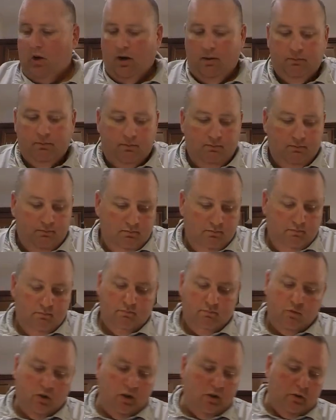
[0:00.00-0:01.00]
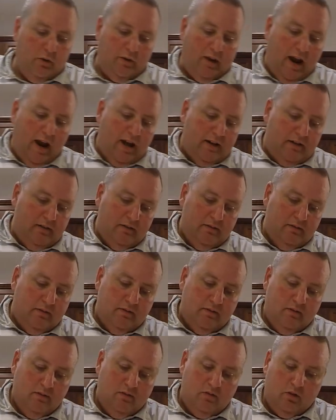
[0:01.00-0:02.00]
I'm going to do that,
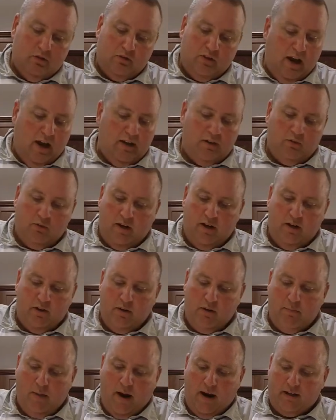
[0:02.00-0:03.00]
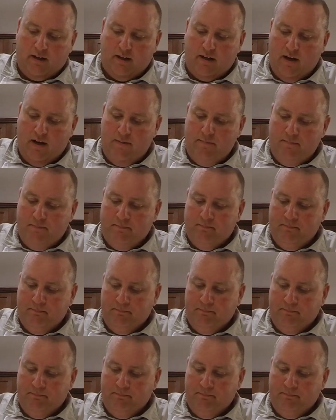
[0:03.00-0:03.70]
just add it right here to the back again,